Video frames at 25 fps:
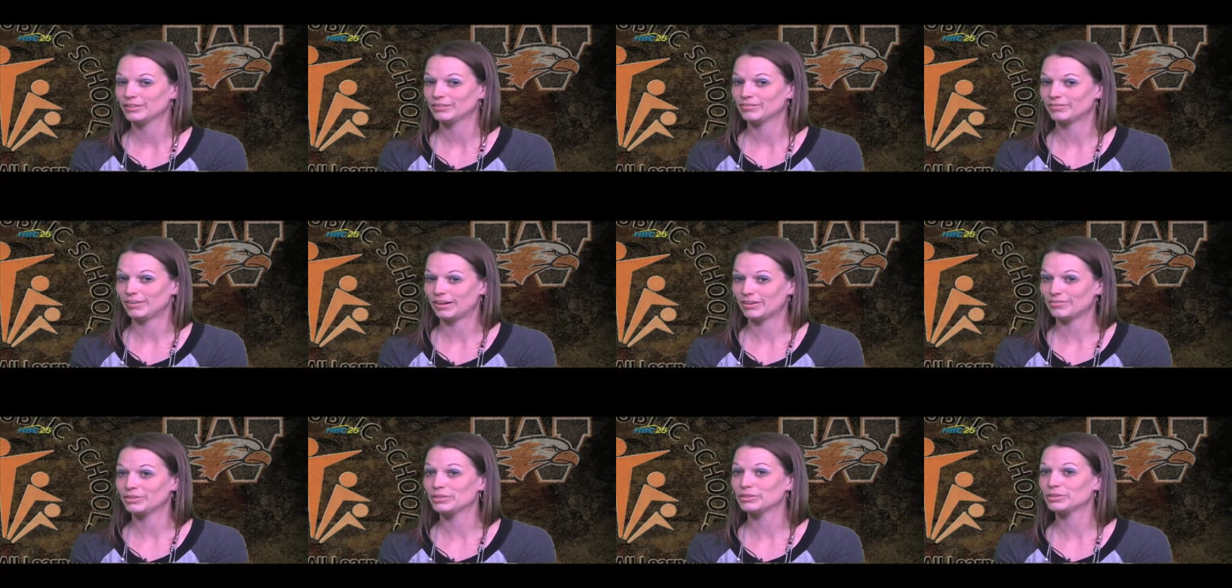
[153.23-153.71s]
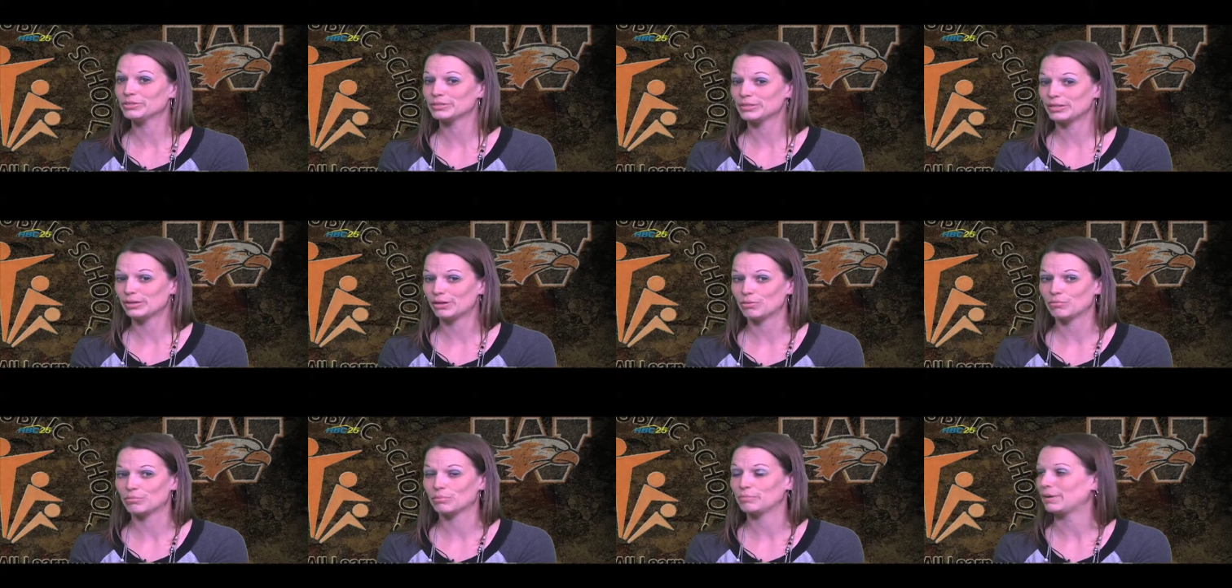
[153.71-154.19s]
five years and
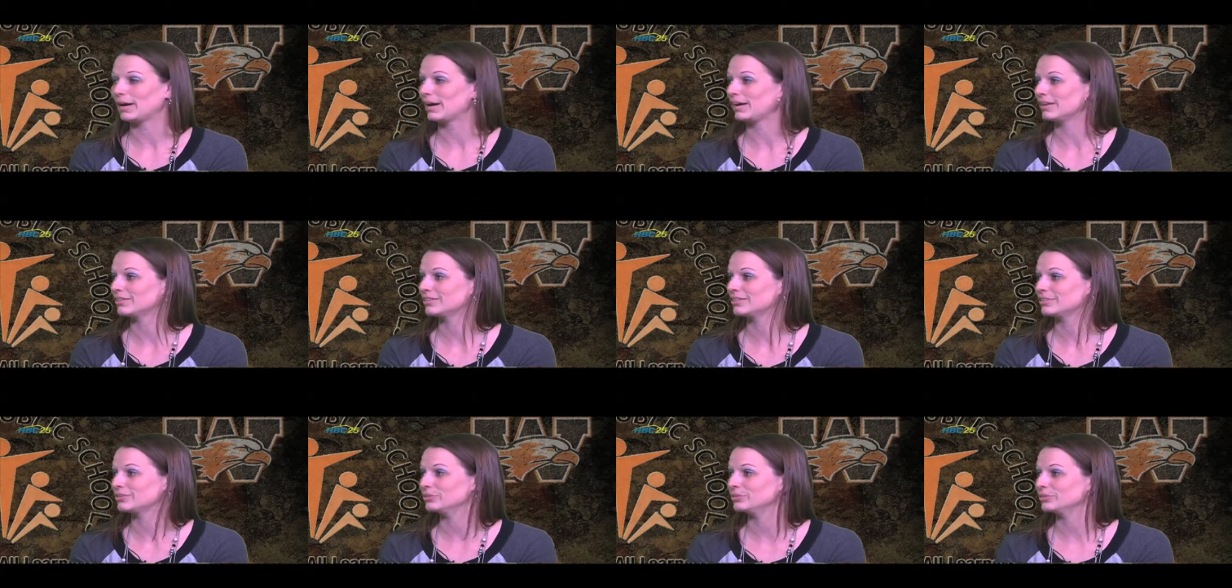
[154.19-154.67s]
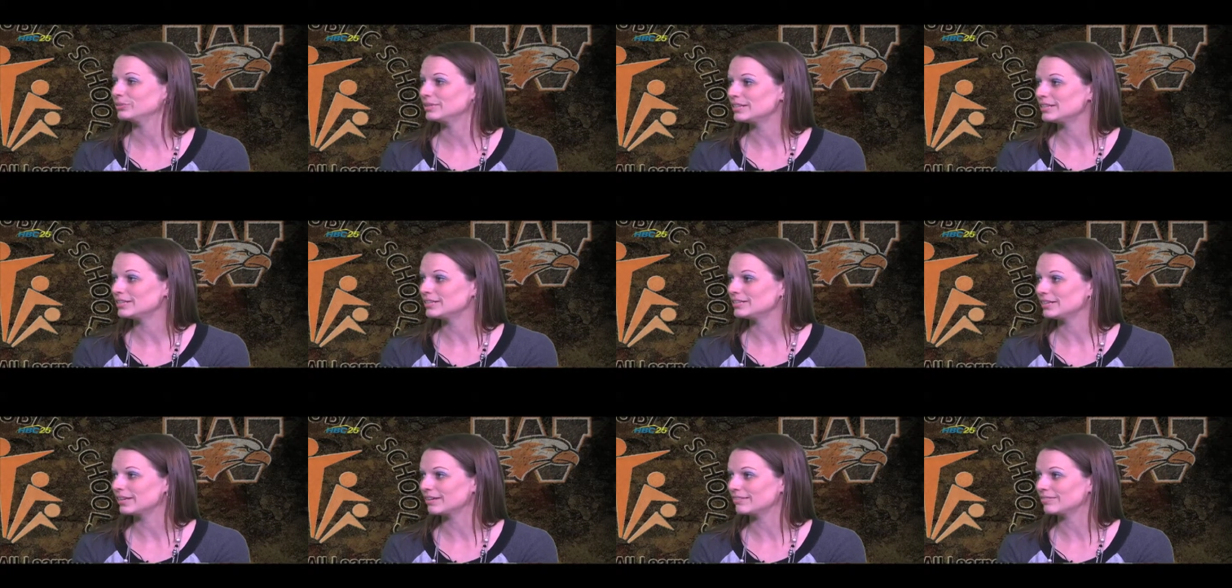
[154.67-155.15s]
now I've been back to
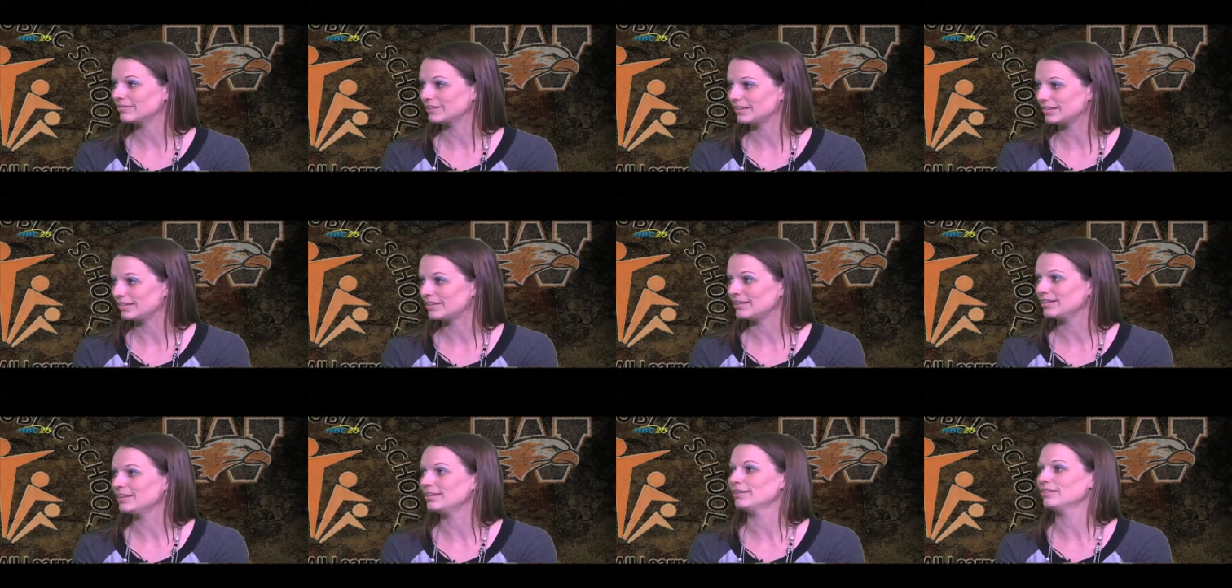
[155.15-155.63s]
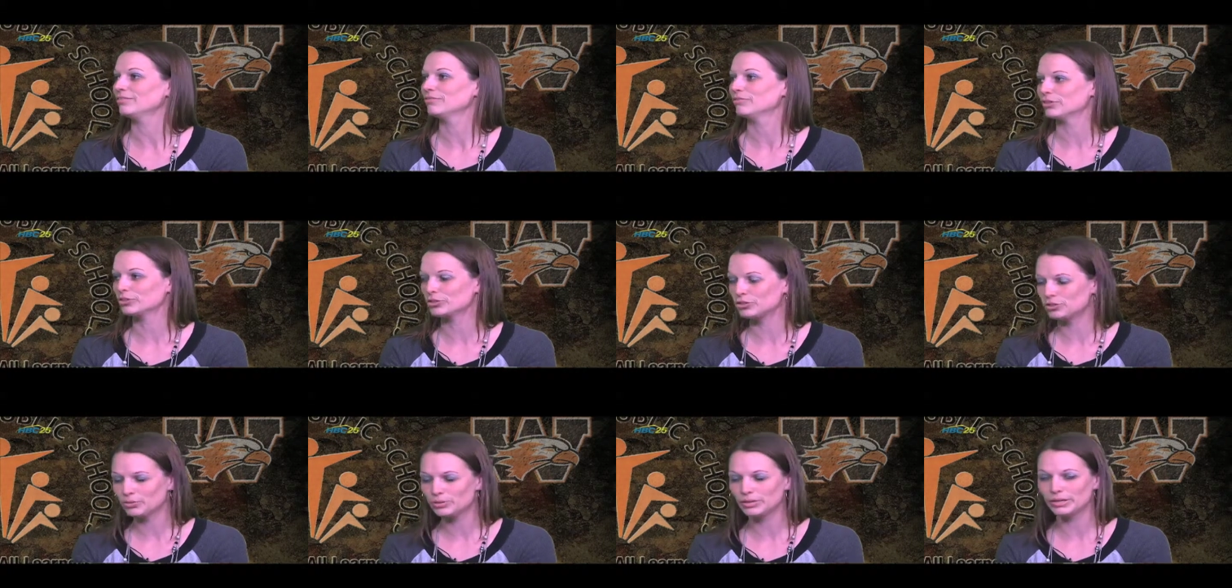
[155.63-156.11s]
ECFE for
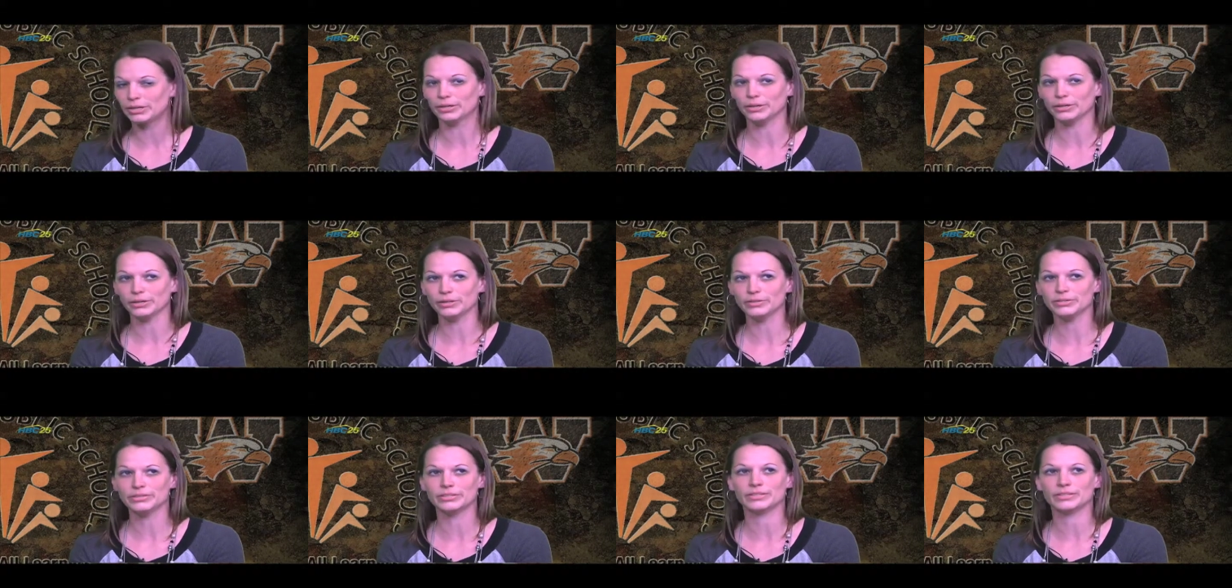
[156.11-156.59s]
okay. two years.